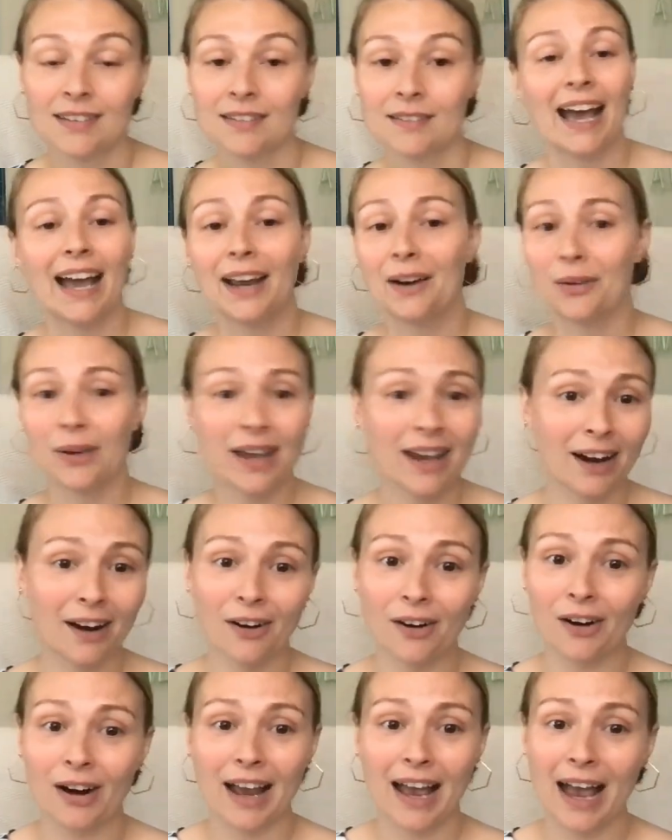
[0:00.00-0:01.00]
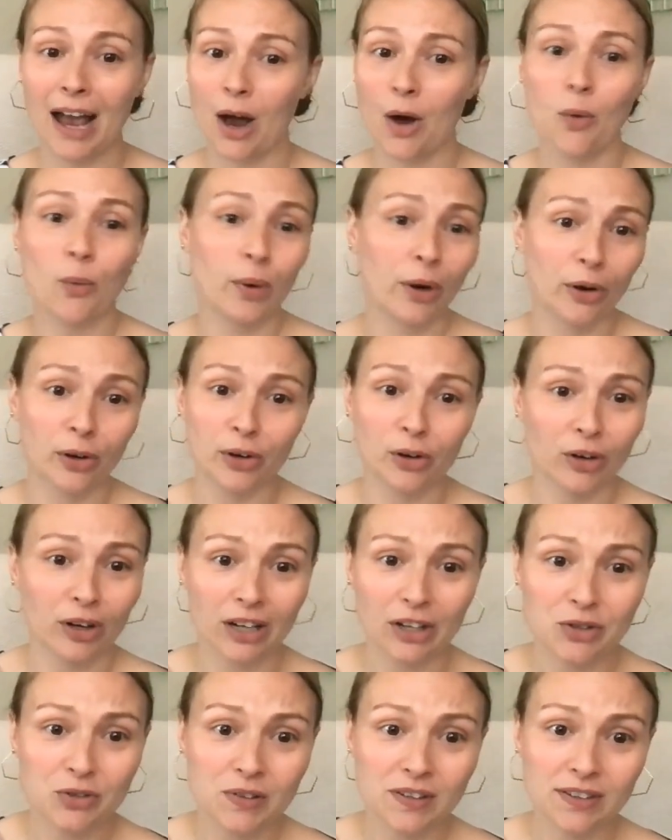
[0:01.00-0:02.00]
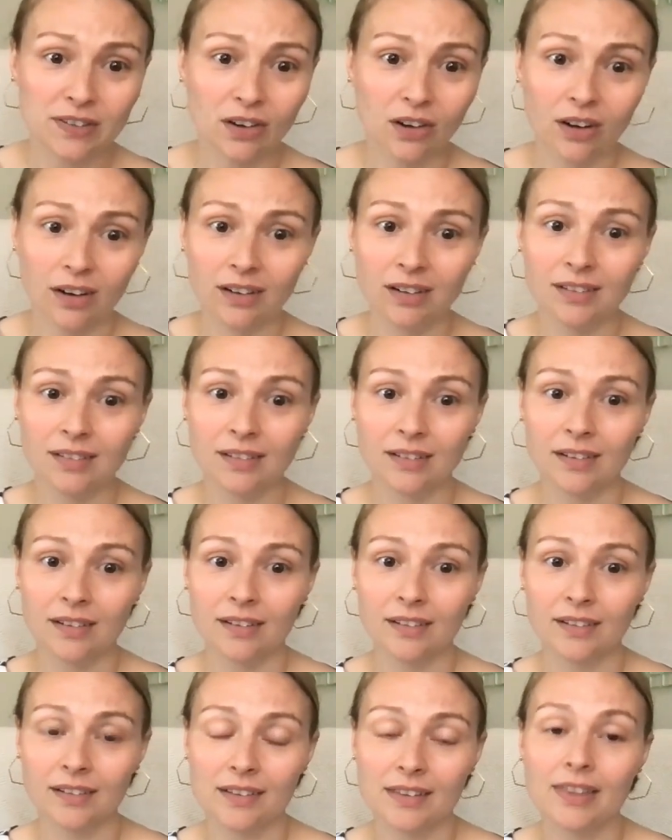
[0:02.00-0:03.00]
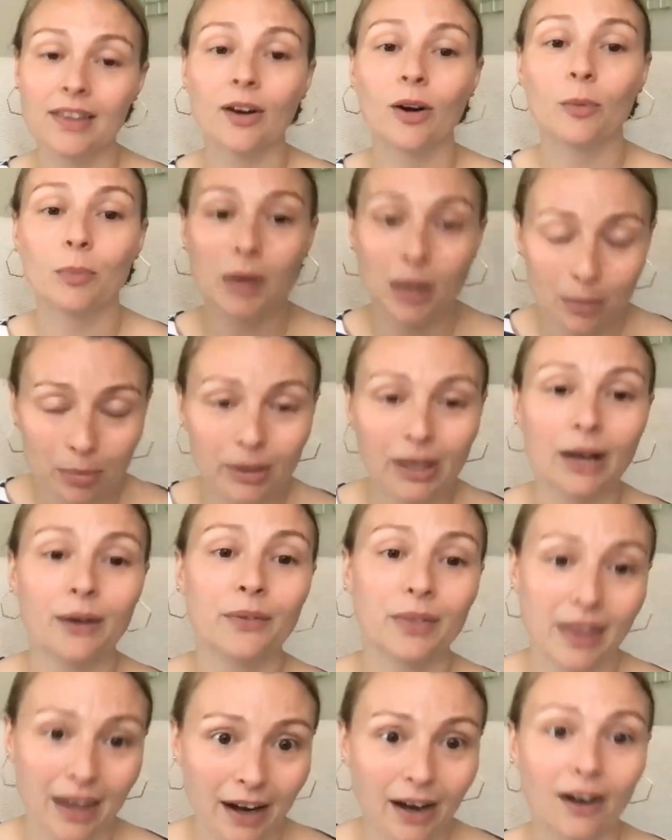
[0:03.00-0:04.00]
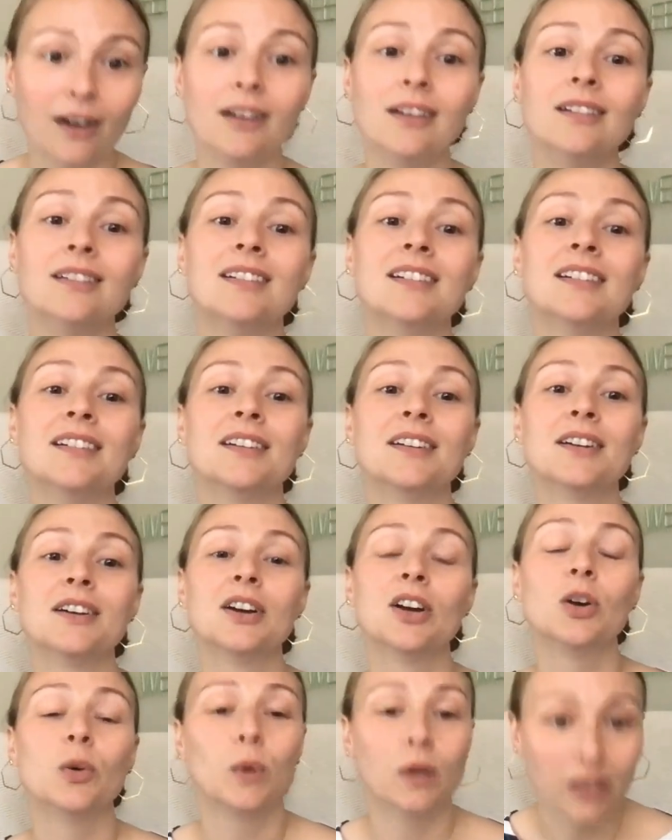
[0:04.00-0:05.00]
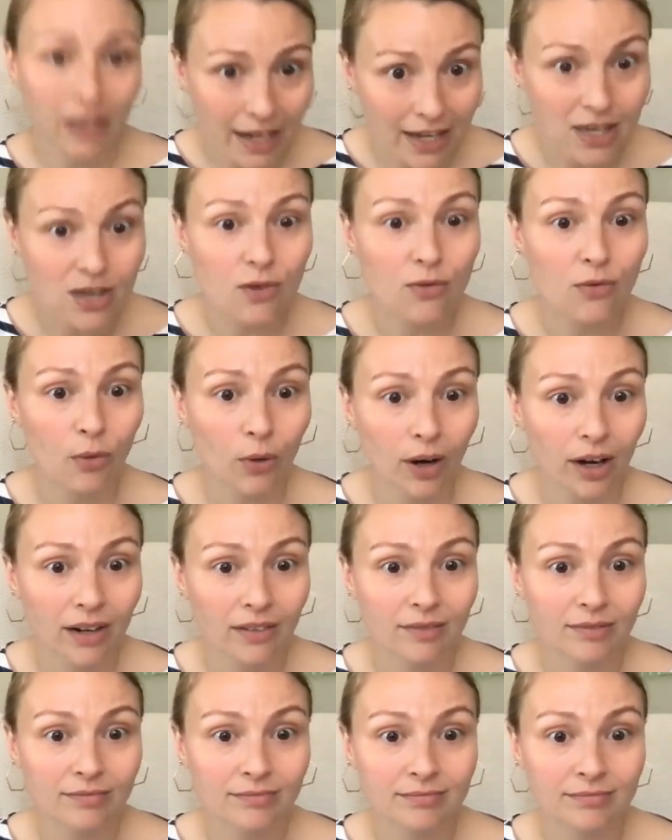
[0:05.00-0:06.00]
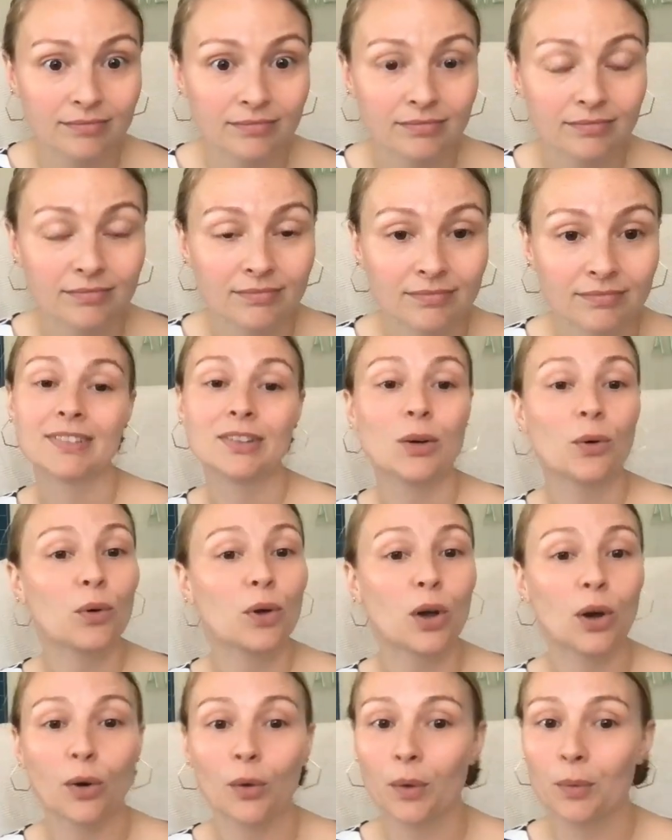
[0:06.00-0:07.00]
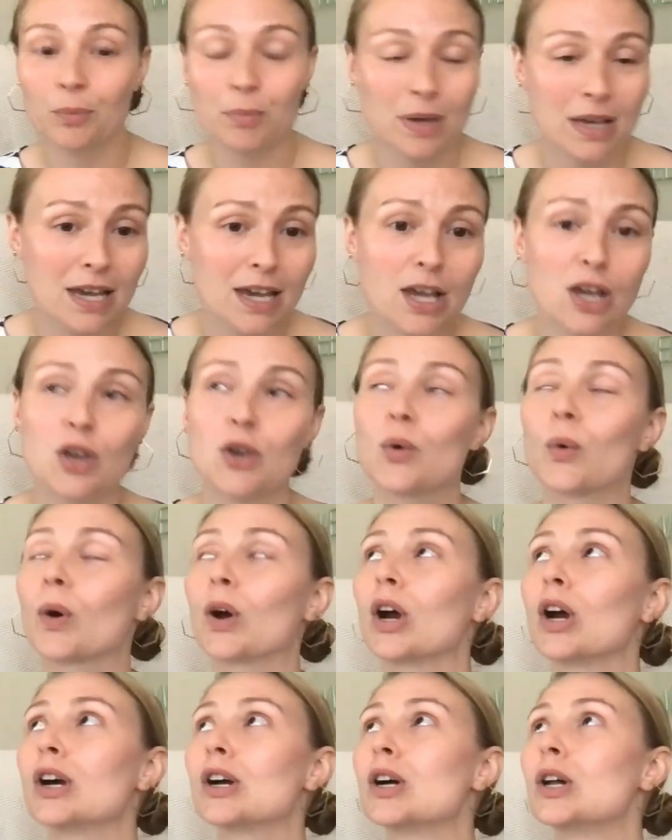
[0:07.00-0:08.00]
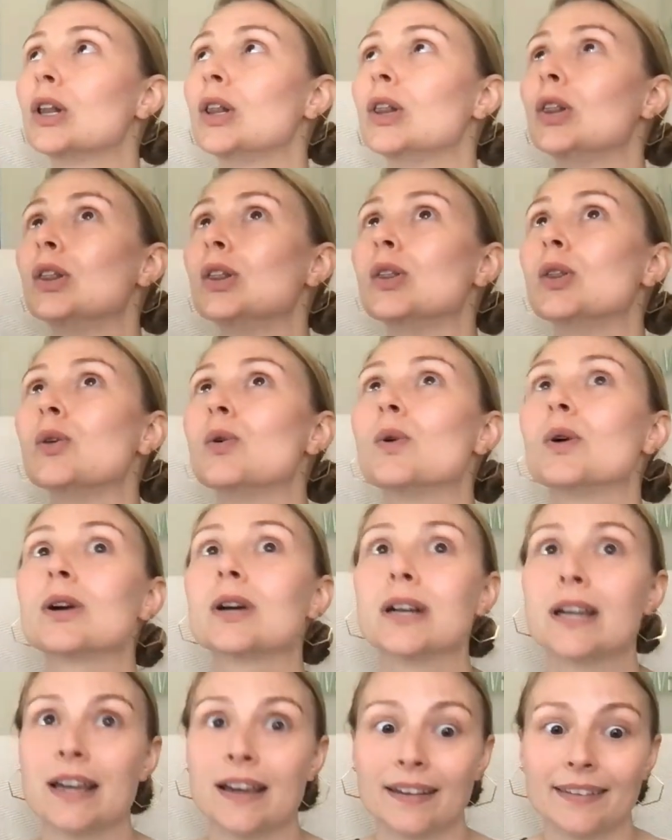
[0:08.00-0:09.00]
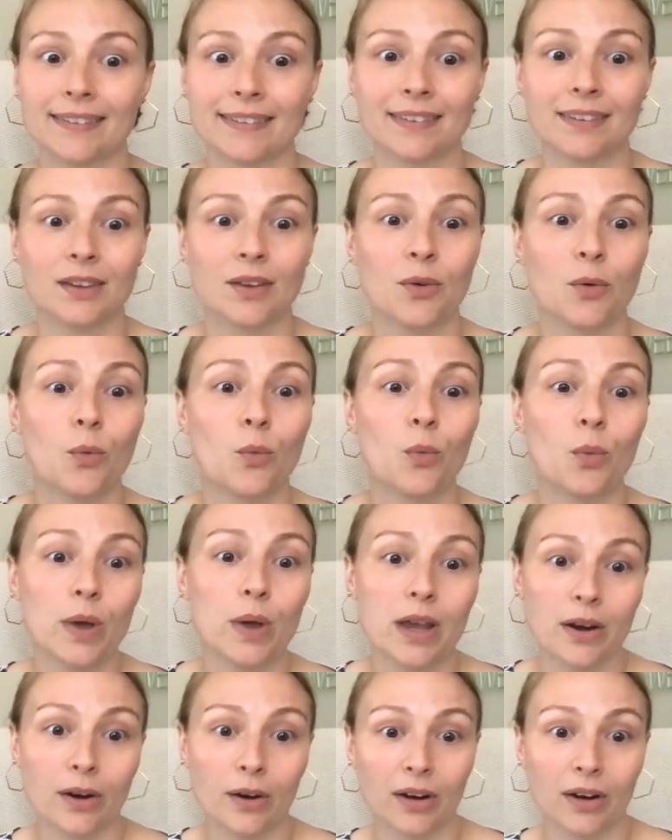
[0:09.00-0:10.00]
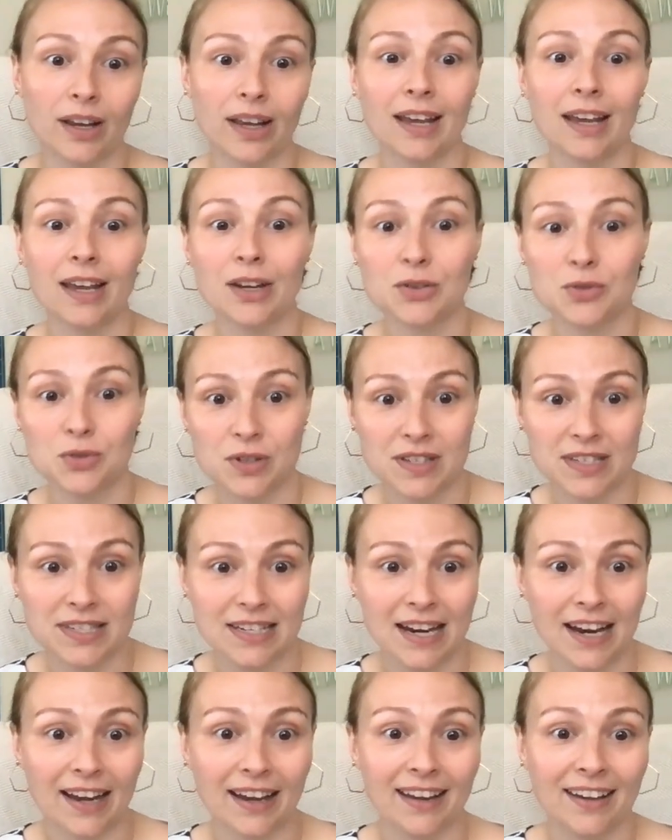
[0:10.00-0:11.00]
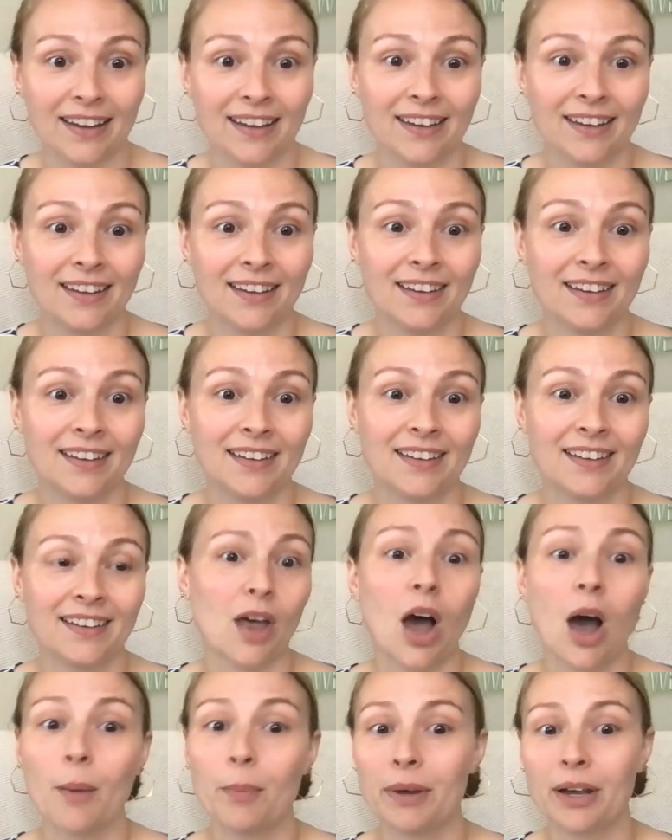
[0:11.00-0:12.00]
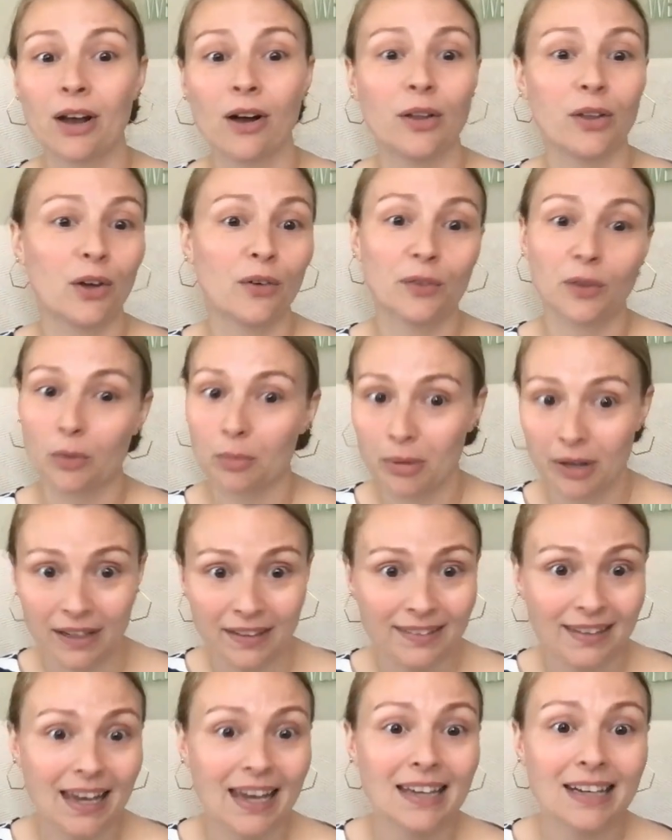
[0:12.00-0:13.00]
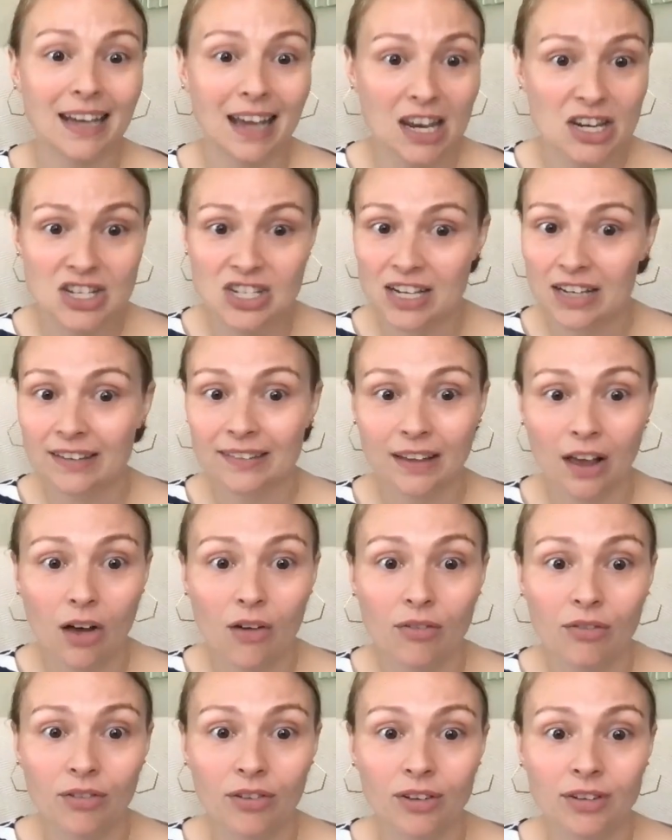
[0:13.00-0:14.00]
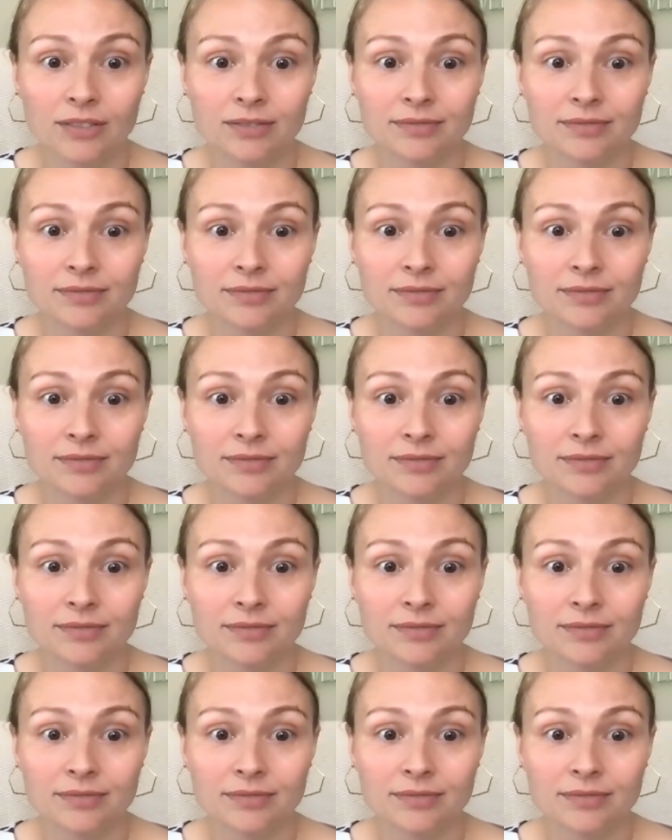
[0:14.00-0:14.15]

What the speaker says: I don't care how weird your interests are. There are people out there who will like you for it. So go and be your glorious, weird, interesting, hopping all over the place ADHD self.